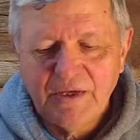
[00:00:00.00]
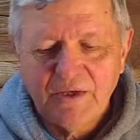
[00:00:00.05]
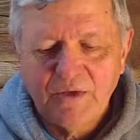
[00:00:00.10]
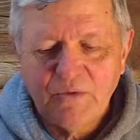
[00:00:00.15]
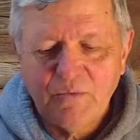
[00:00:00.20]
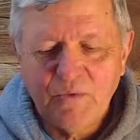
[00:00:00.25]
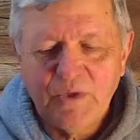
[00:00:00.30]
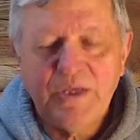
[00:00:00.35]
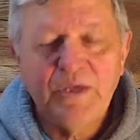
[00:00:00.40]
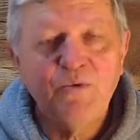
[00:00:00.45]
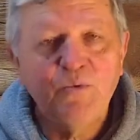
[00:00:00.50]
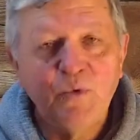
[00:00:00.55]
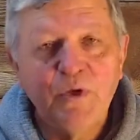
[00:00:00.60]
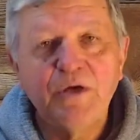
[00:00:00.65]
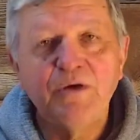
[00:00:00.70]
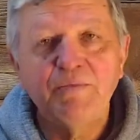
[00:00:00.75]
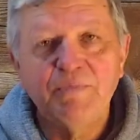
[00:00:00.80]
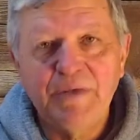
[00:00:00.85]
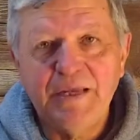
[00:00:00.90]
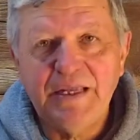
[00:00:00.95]
we
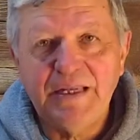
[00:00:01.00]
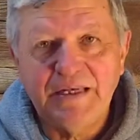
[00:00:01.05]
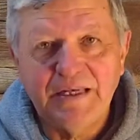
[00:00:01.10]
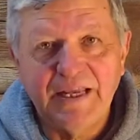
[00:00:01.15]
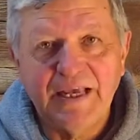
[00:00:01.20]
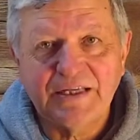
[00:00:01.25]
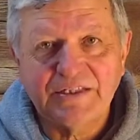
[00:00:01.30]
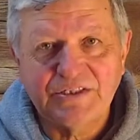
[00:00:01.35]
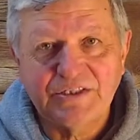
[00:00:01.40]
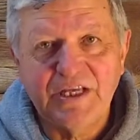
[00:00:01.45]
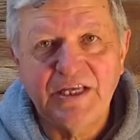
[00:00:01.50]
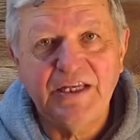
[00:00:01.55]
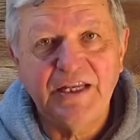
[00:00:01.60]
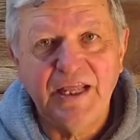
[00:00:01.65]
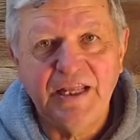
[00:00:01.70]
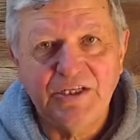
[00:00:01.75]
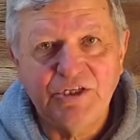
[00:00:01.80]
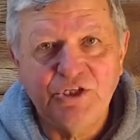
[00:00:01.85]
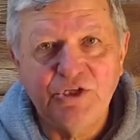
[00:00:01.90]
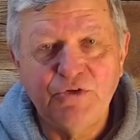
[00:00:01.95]
will meet next
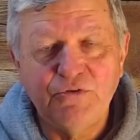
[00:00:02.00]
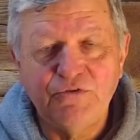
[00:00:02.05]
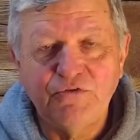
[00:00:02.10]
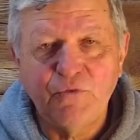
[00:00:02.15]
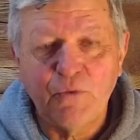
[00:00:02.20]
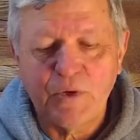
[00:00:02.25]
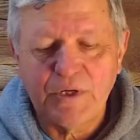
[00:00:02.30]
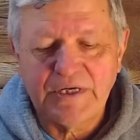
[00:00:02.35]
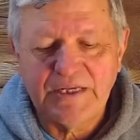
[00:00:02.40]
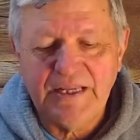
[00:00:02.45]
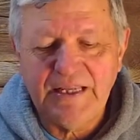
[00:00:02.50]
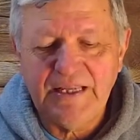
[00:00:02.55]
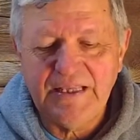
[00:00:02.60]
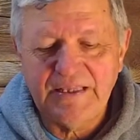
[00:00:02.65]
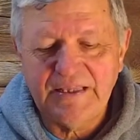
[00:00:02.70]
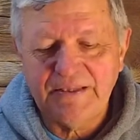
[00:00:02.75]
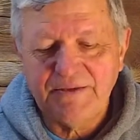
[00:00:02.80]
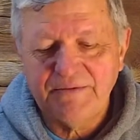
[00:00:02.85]
Sunday, June 14th.